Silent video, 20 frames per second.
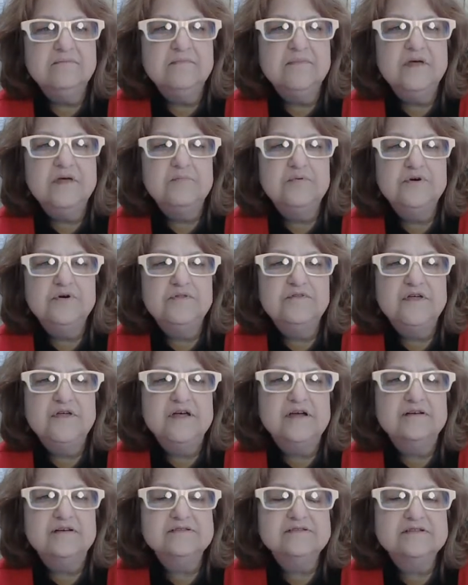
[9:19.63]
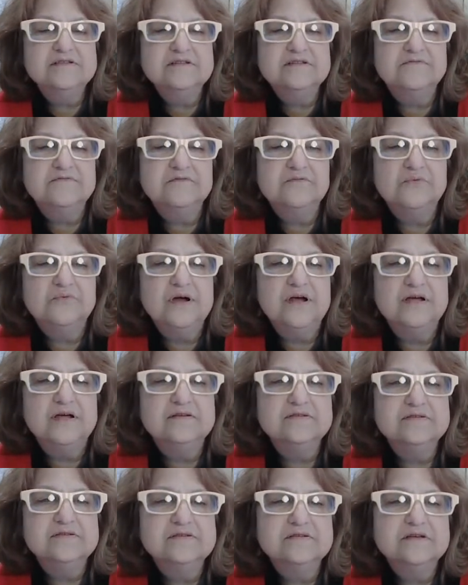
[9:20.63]
They put things in different
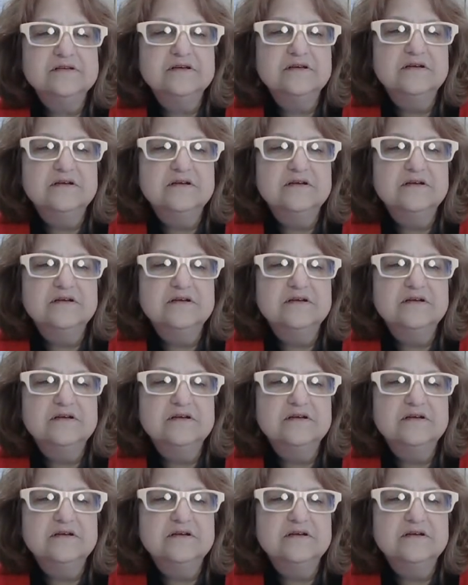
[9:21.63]
ways.